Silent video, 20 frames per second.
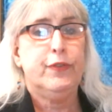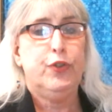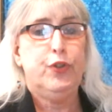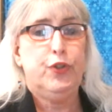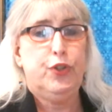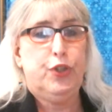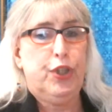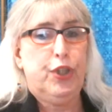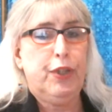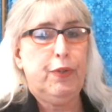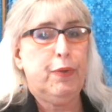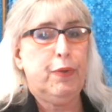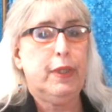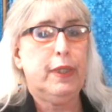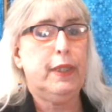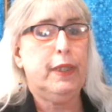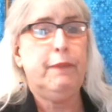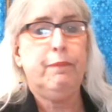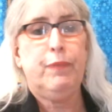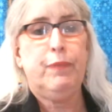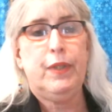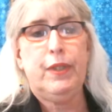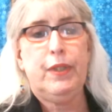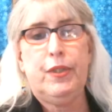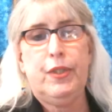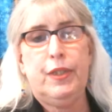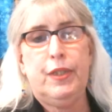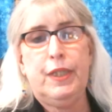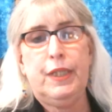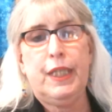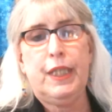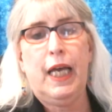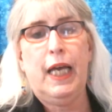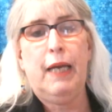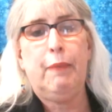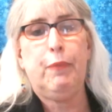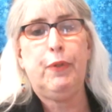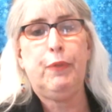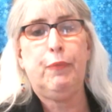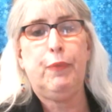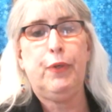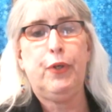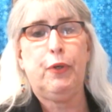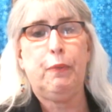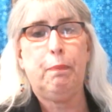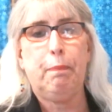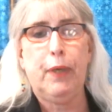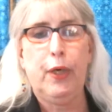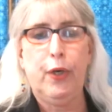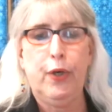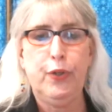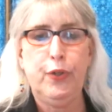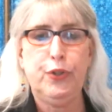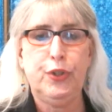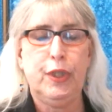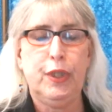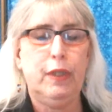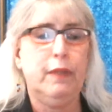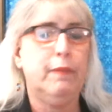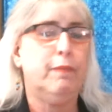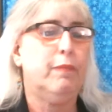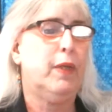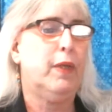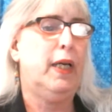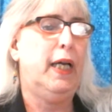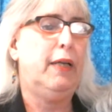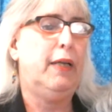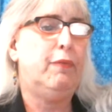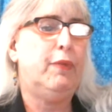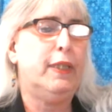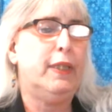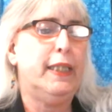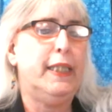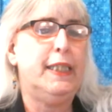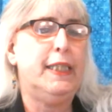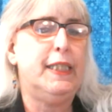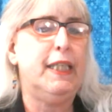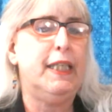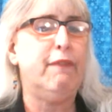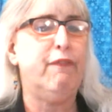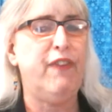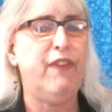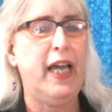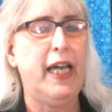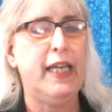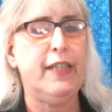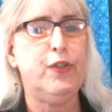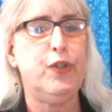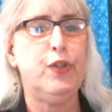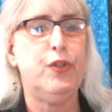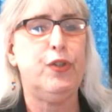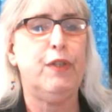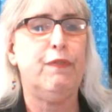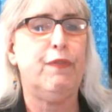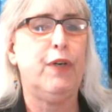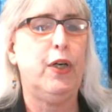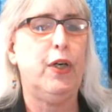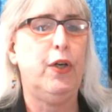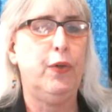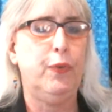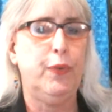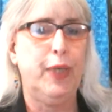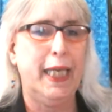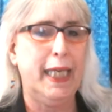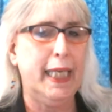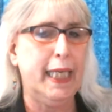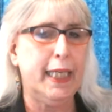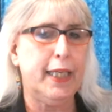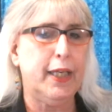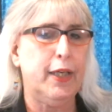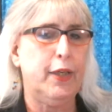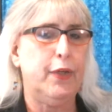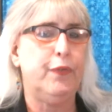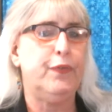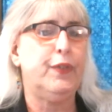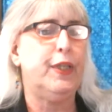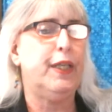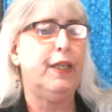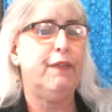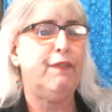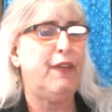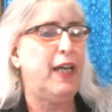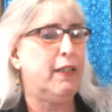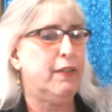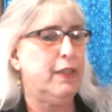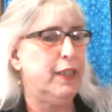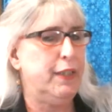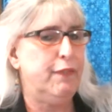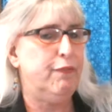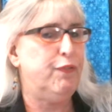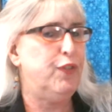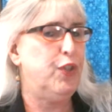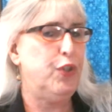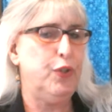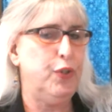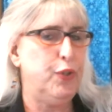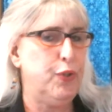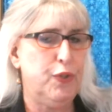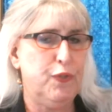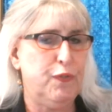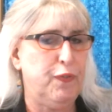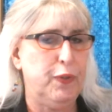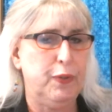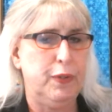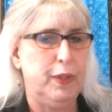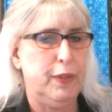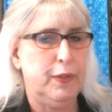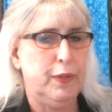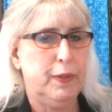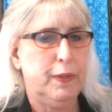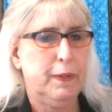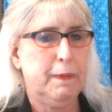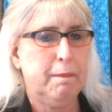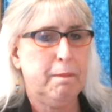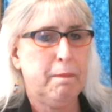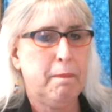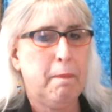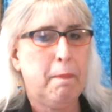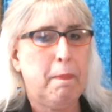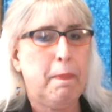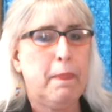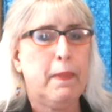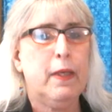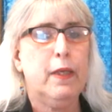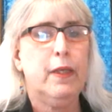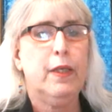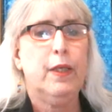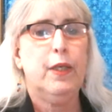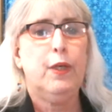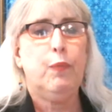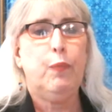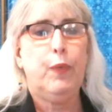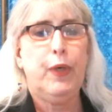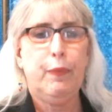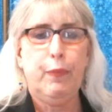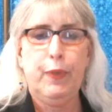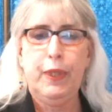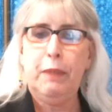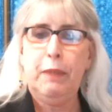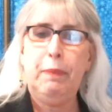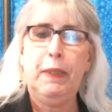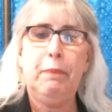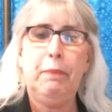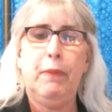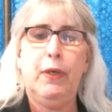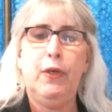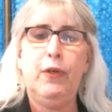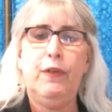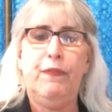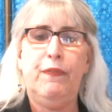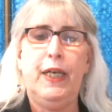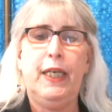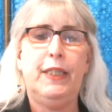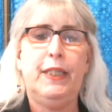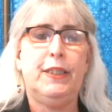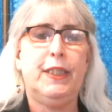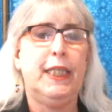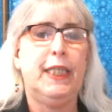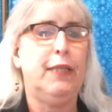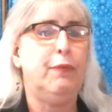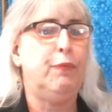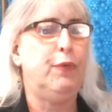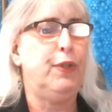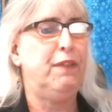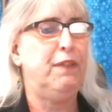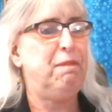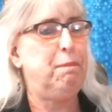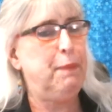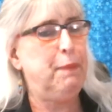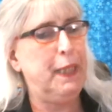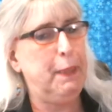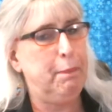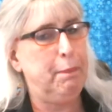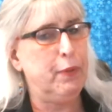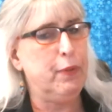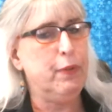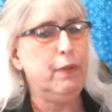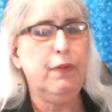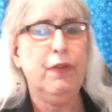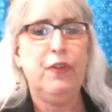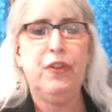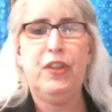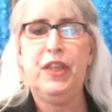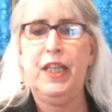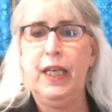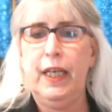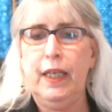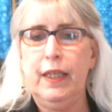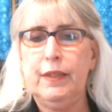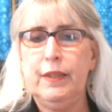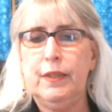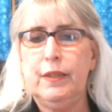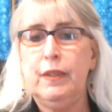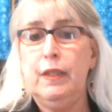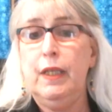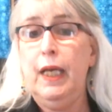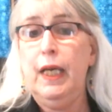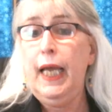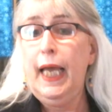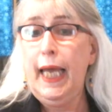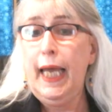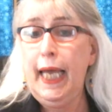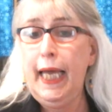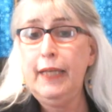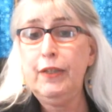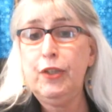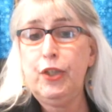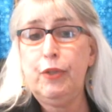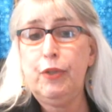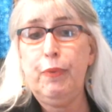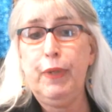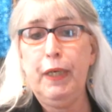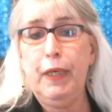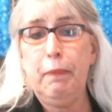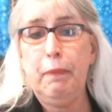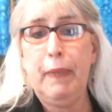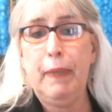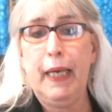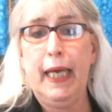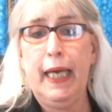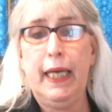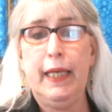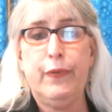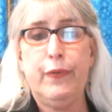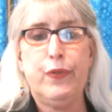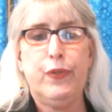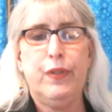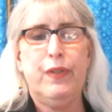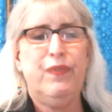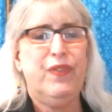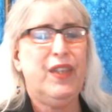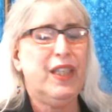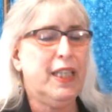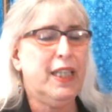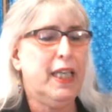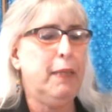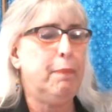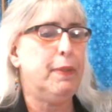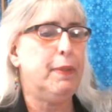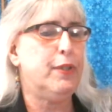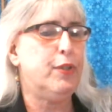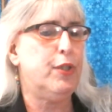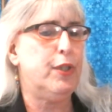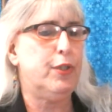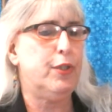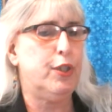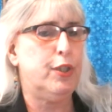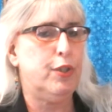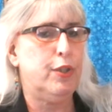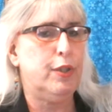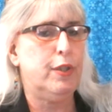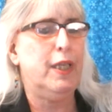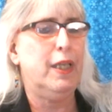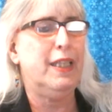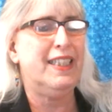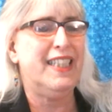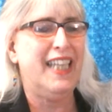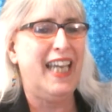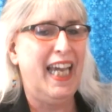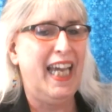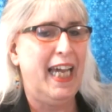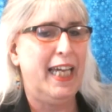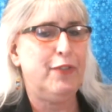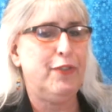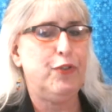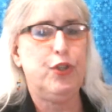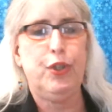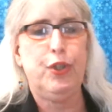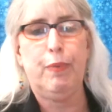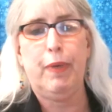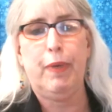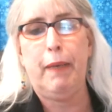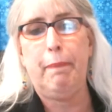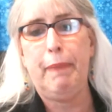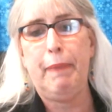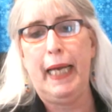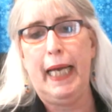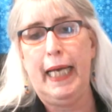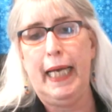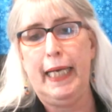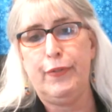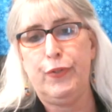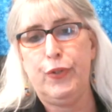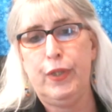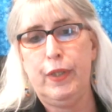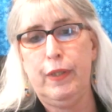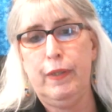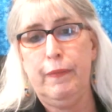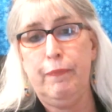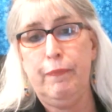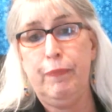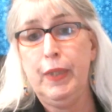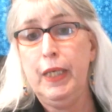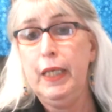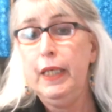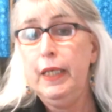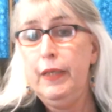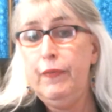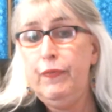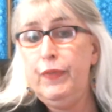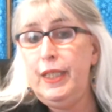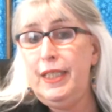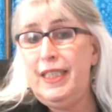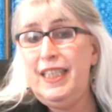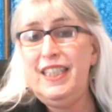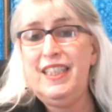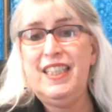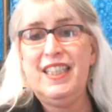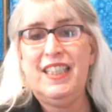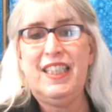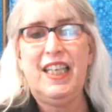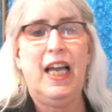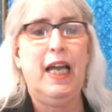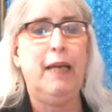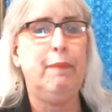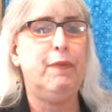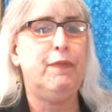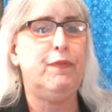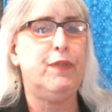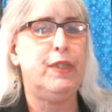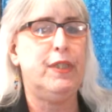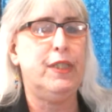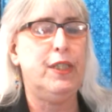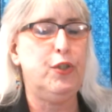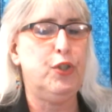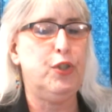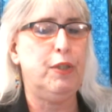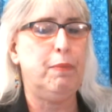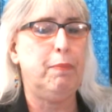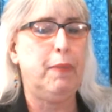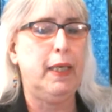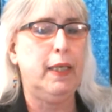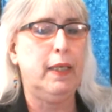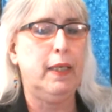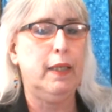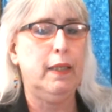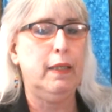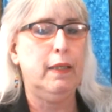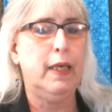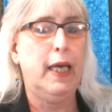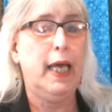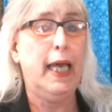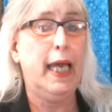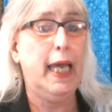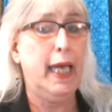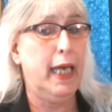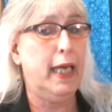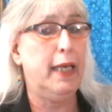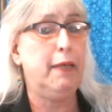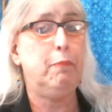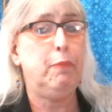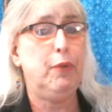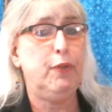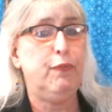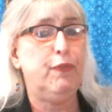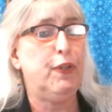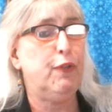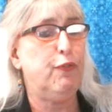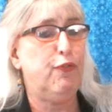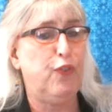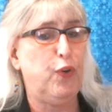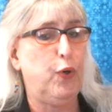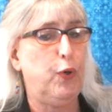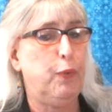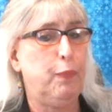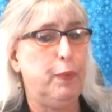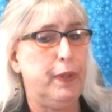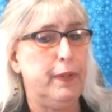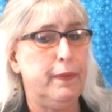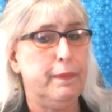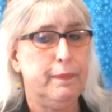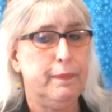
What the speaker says: Generally, this is a time when we are purging and releasing facets of our own ego that have outlived their usefulness. We will be motivated to get rid of people, things, and career paths that keep us attached to our past. This is a time of decision-making and moving forward.